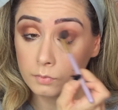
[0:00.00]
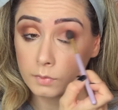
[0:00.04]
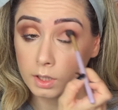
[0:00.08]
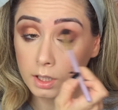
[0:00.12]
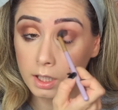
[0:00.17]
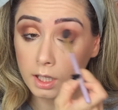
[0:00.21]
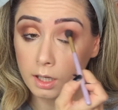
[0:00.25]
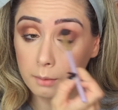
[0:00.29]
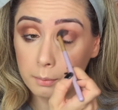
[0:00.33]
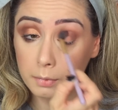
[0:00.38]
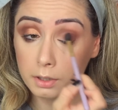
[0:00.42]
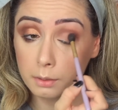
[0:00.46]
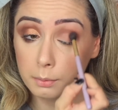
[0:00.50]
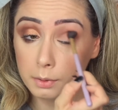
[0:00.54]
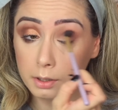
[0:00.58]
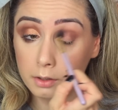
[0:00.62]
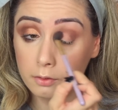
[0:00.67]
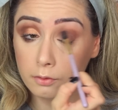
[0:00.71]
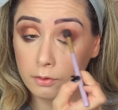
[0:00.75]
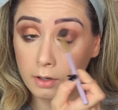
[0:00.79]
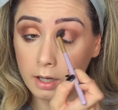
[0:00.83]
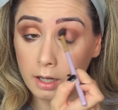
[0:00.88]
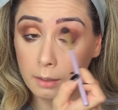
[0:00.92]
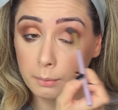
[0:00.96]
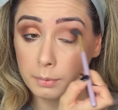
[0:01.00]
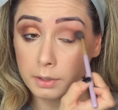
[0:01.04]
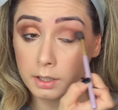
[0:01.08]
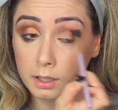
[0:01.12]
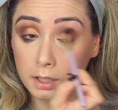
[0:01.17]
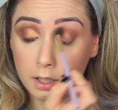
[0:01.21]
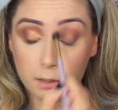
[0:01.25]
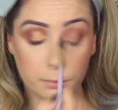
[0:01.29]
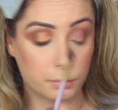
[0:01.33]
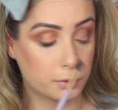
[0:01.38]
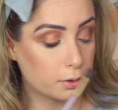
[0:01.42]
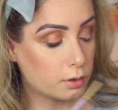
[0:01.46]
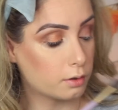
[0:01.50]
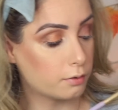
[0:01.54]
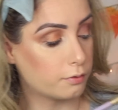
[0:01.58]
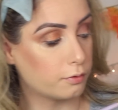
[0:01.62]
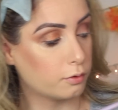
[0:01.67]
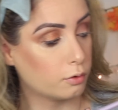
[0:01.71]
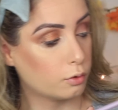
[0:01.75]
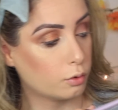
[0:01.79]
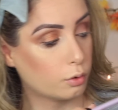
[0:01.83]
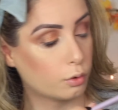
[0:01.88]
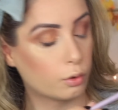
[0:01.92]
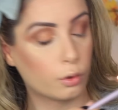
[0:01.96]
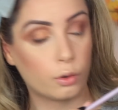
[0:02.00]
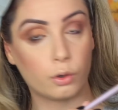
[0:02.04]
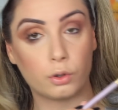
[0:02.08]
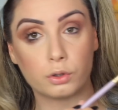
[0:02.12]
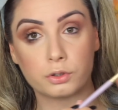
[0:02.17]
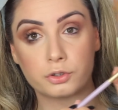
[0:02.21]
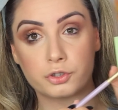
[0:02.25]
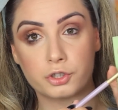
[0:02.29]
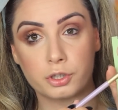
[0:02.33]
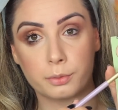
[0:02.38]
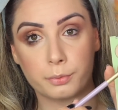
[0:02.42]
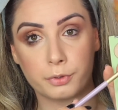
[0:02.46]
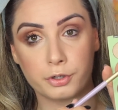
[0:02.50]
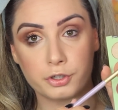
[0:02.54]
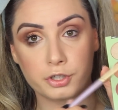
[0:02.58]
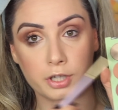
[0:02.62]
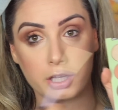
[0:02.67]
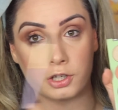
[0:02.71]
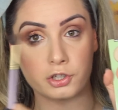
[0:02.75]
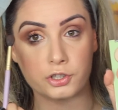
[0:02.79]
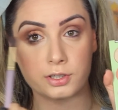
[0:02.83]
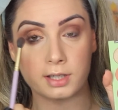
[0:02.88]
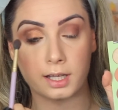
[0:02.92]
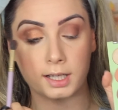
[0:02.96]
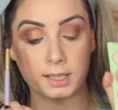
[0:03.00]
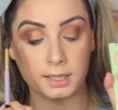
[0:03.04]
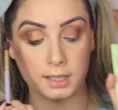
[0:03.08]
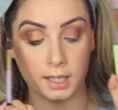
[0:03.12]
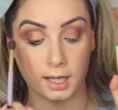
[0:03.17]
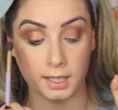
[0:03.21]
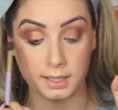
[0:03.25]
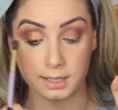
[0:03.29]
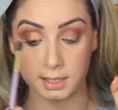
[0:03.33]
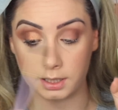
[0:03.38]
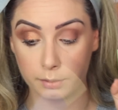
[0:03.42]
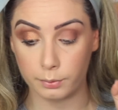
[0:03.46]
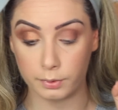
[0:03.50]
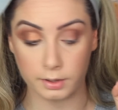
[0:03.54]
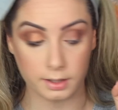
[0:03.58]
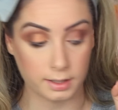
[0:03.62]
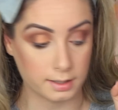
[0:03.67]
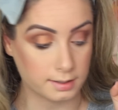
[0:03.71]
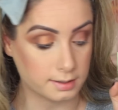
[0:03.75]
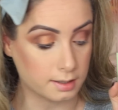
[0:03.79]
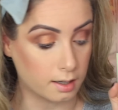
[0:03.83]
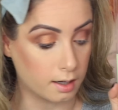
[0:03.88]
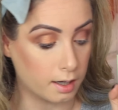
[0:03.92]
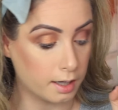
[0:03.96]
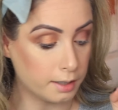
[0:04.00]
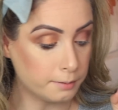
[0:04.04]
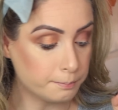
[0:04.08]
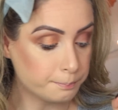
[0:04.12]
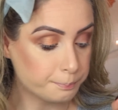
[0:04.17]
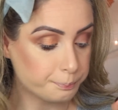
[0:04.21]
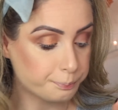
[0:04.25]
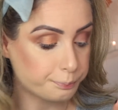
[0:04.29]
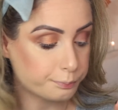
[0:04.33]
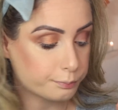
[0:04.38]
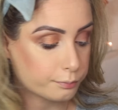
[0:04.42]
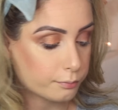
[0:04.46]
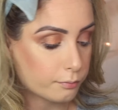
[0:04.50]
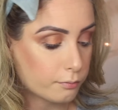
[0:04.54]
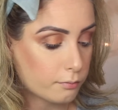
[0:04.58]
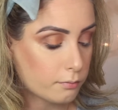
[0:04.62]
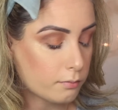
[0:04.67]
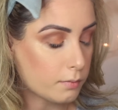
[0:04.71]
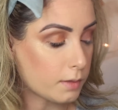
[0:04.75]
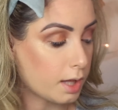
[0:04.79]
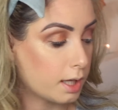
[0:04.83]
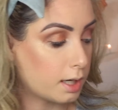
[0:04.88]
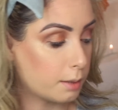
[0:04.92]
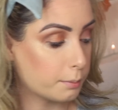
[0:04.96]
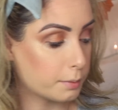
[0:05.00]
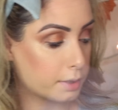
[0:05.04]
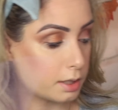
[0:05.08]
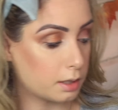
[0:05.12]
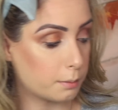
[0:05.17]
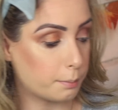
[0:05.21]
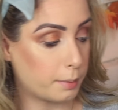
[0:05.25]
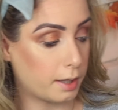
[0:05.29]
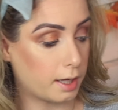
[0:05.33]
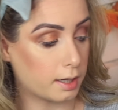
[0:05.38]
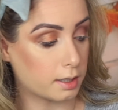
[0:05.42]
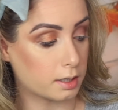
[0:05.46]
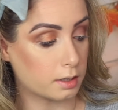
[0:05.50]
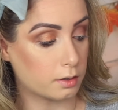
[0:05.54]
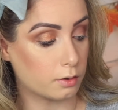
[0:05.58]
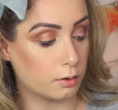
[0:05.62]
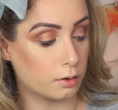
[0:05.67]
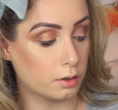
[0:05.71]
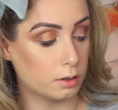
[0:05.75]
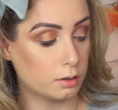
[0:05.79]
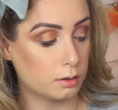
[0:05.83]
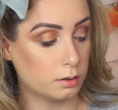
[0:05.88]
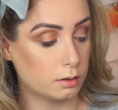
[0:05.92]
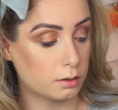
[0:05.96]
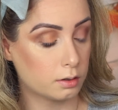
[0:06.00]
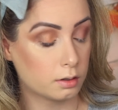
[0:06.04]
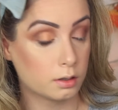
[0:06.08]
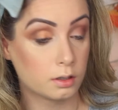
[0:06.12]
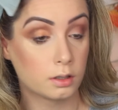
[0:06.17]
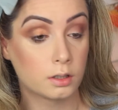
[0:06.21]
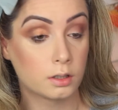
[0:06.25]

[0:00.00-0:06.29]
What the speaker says: Okay, I'm going to be grabbing a beautiful gold shimmer shade just like I did with this eye. And I'm going to pack it on.